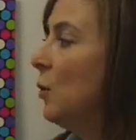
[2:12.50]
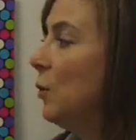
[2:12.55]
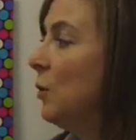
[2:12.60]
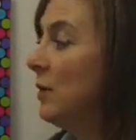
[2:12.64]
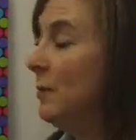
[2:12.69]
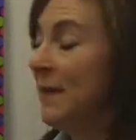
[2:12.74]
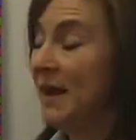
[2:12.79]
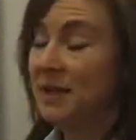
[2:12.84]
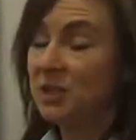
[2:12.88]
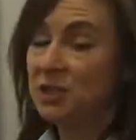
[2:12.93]

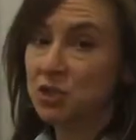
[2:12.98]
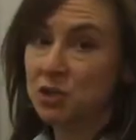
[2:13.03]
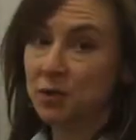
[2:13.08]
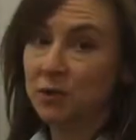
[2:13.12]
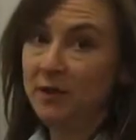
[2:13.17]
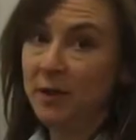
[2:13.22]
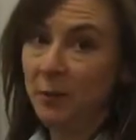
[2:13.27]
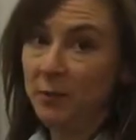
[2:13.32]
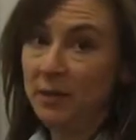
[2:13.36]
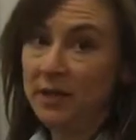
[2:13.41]
we make
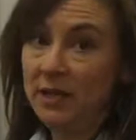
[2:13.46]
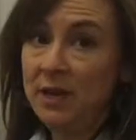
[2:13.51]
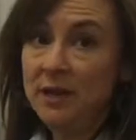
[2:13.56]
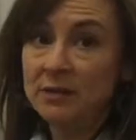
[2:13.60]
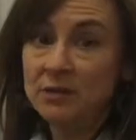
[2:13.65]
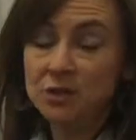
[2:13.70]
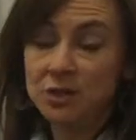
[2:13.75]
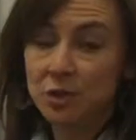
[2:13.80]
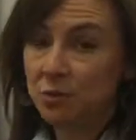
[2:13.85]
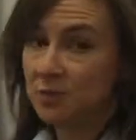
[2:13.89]
sure that we
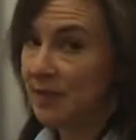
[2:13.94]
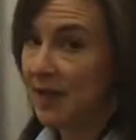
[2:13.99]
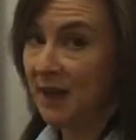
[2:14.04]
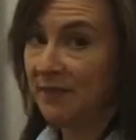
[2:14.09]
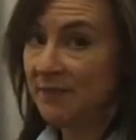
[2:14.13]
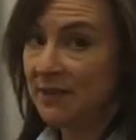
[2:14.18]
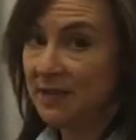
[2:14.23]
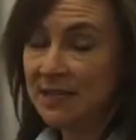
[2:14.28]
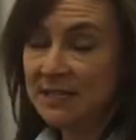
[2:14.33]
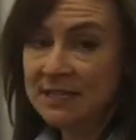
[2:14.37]
don't
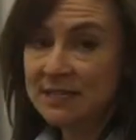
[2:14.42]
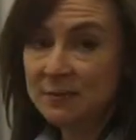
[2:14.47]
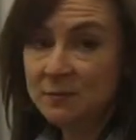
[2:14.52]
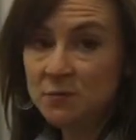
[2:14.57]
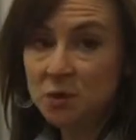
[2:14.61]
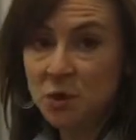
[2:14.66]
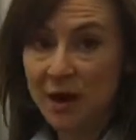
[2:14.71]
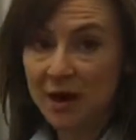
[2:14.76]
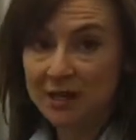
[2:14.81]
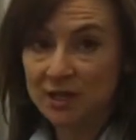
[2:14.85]
have any
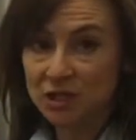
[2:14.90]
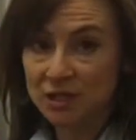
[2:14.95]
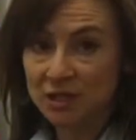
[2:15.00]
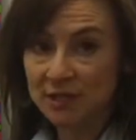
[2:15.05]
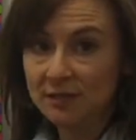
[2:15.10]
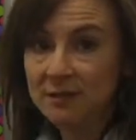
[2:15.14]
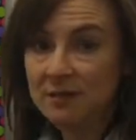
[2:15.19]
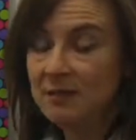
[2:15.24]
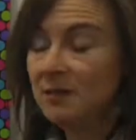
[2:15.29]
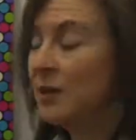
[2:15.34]

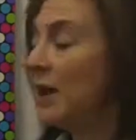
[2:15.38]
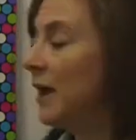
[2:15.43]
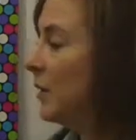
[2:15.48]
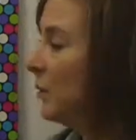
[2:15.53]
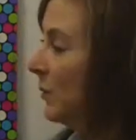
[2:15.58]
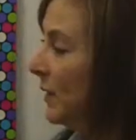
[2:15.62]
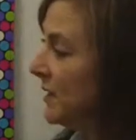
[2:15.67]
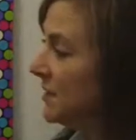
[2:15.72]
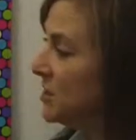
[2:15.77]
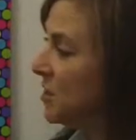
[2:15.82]
subtraction,
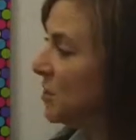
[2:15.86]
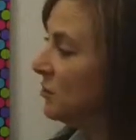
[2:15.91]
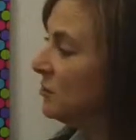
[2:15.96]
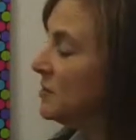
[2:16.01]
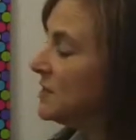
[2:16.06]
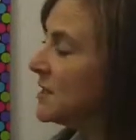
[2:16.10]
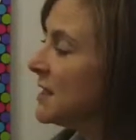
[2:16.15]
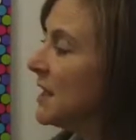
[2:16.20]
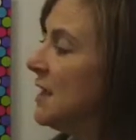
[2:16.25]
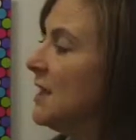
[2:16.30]
and we
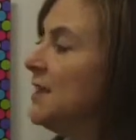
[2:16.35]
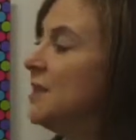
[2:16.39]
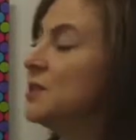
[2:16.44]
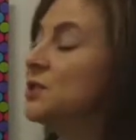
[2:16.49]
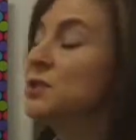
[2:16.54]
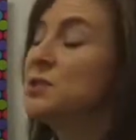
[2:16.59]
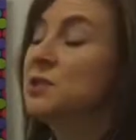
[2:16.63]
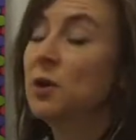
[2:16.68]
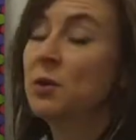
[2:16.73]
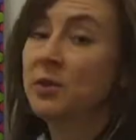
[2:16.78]
don't.
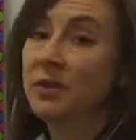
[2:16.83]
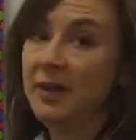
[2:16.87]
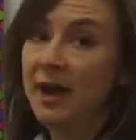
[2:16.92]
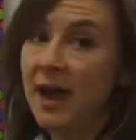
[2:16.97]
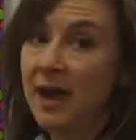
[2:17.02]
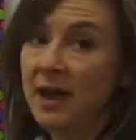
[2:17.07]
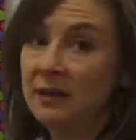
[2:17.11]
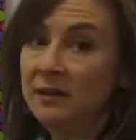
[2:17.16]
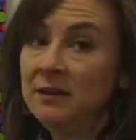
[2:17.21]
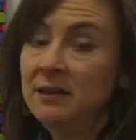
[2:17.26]
So
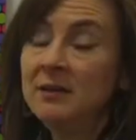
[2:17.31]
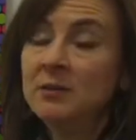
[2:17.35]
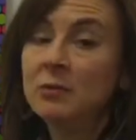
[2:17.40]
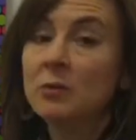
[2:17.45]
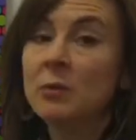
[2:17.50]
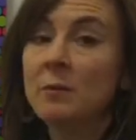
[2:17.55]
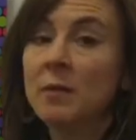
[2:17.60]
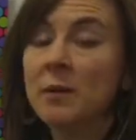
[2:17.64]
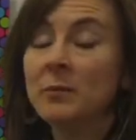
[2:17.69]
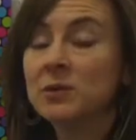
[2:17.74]
then,
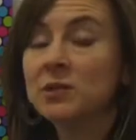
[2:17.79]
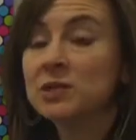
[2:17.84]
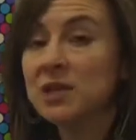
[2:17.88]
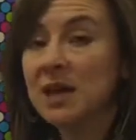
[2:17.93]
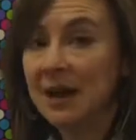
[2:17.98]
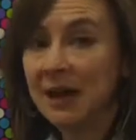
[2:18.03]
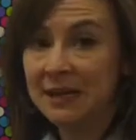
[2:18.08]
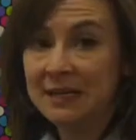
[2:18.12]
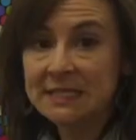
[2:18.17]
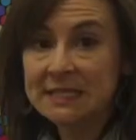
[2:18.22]
remember
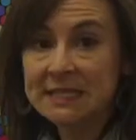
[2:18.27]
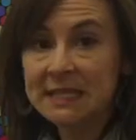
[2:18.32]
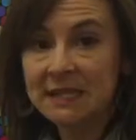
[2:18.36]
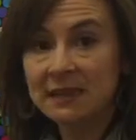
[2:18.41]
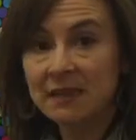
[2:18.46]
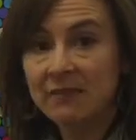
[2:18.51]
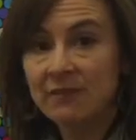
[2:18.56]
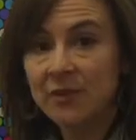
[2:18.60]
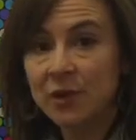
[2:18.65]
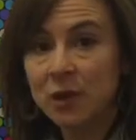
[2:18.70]
to
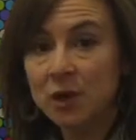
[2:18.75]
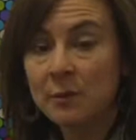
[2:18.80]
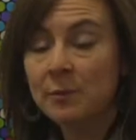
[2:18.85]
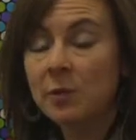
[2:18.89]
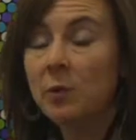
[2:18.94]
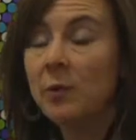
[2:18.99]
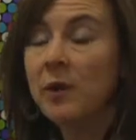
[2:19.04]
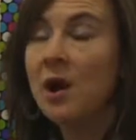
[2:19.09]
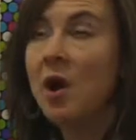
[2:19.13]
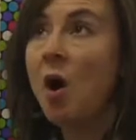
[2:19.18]
isolate the
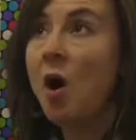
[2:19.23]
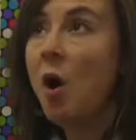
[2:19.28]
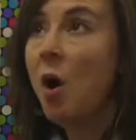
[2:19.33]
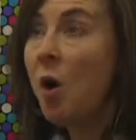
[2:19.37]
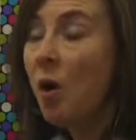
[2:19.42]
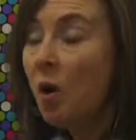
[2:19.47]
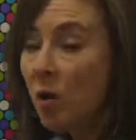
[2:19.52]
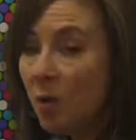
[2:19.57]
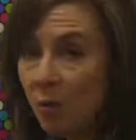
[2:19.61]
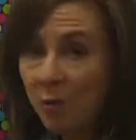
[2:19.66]
variable we
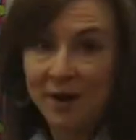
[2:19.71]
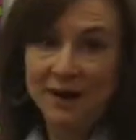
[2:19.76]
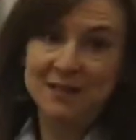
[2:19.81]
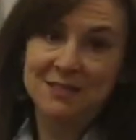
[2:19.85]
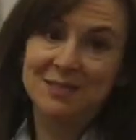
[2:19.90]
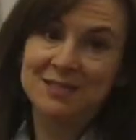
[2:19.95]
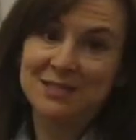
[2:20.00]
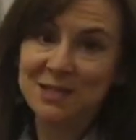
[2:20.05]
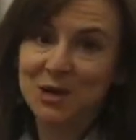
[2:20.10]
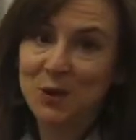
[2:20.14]

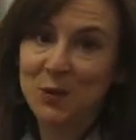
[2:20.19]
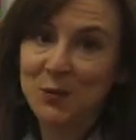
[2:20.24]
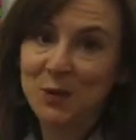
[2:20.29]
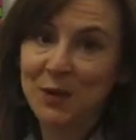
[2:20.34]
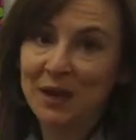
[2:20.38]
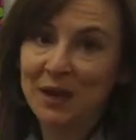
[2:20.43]
always start